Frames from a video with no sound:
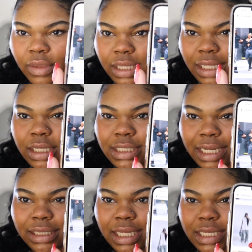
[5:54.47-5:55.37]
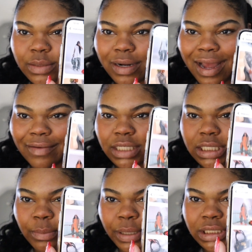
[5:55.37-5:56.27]
That looks like this, where I have
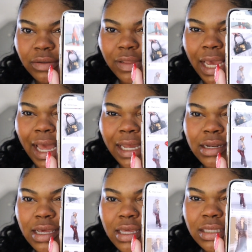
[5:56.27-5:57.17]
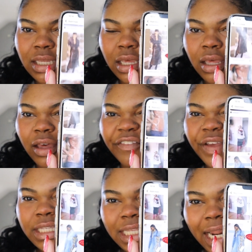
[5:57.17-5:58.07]
just a bunch of like ideas of
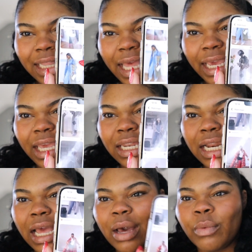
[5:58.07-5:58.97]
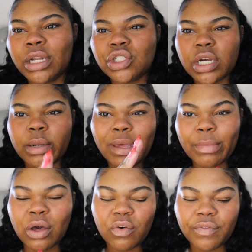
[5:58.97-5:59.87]
fits that I like, and I want to try to make
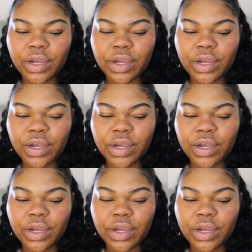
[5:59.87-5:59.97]
my own